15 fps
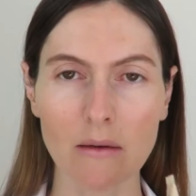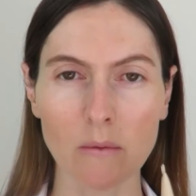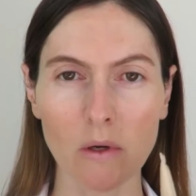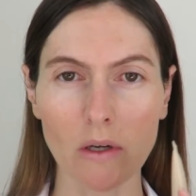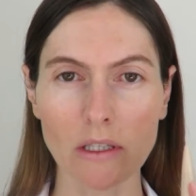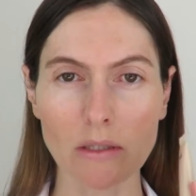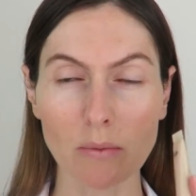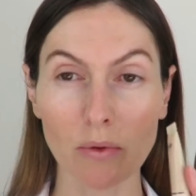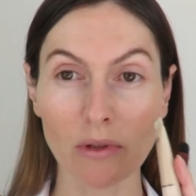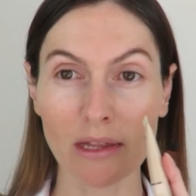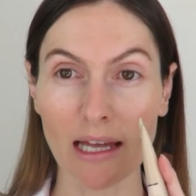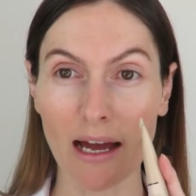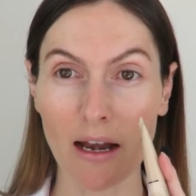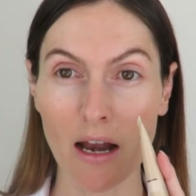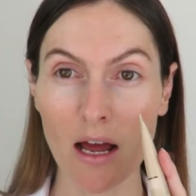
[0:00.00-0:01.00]
I'm going to
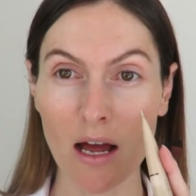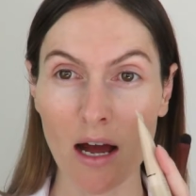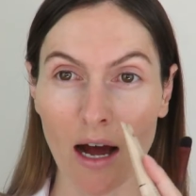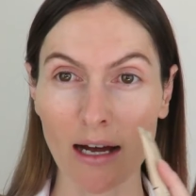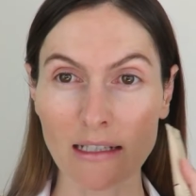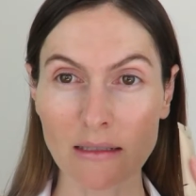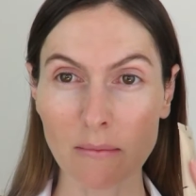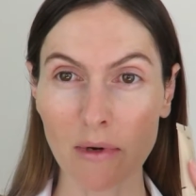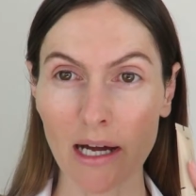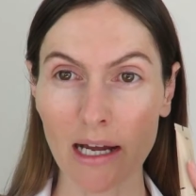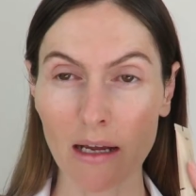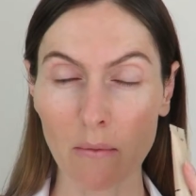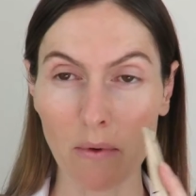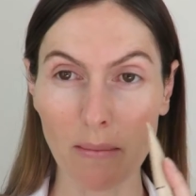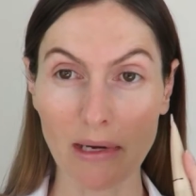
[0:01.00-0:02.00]
put that under
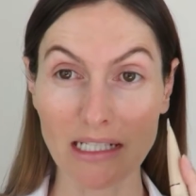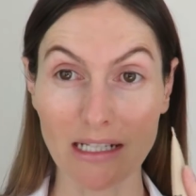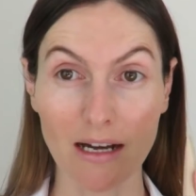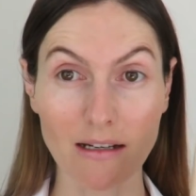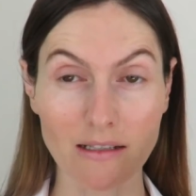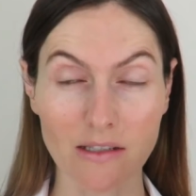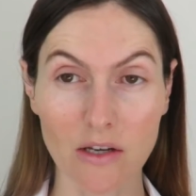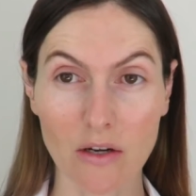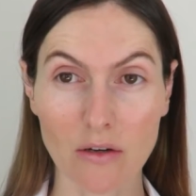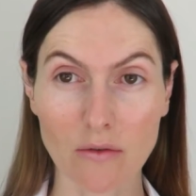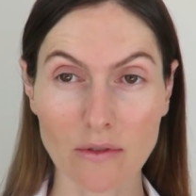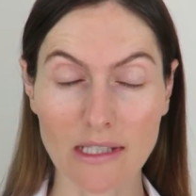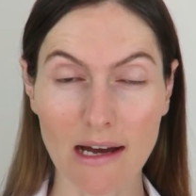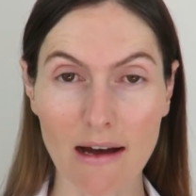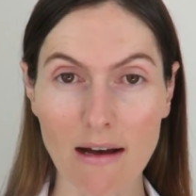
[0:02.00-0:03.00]
where my dark
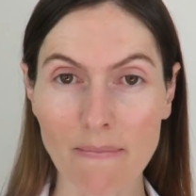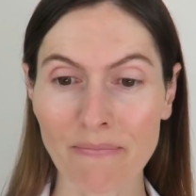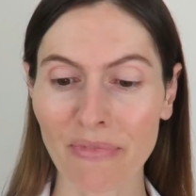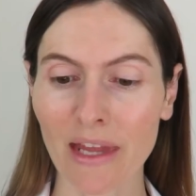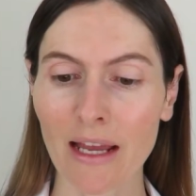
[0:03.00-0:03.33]
circles are,